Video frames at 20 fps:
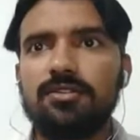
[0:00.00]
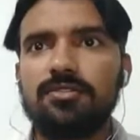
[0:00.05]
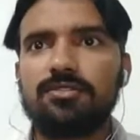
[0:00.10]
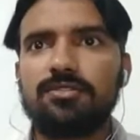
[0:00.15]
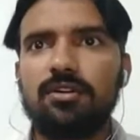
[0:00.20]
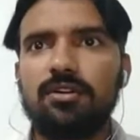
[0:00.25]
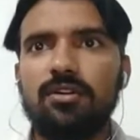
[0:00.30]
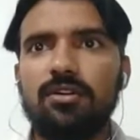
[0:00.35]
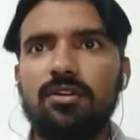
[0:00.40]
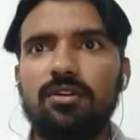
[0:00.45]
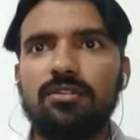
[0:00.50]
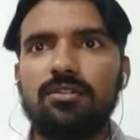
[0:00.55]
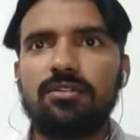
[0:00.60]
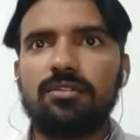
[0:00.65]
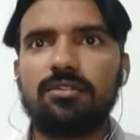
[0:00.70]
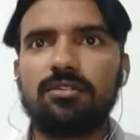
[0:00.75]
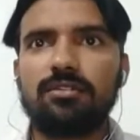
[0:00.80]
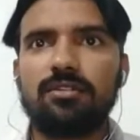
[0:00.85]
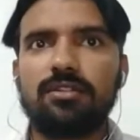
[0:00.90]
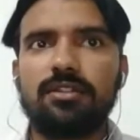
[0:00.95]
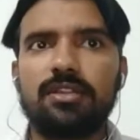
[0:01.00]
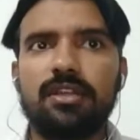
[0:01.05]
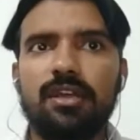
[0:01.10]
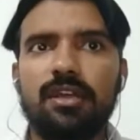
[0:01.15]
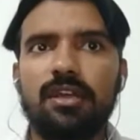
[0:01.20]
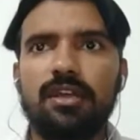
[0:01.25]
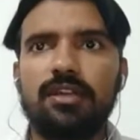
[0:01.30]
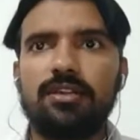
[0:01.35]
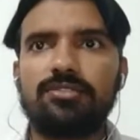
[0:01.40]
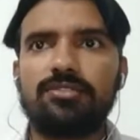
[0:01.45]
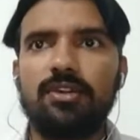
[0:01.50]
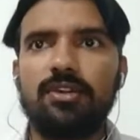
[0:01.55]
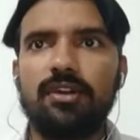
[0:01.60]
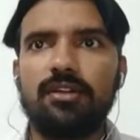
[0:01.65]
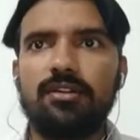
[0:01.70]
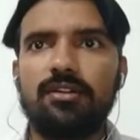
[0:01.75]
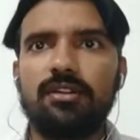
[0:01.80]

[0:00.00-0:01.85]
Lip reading: So long they join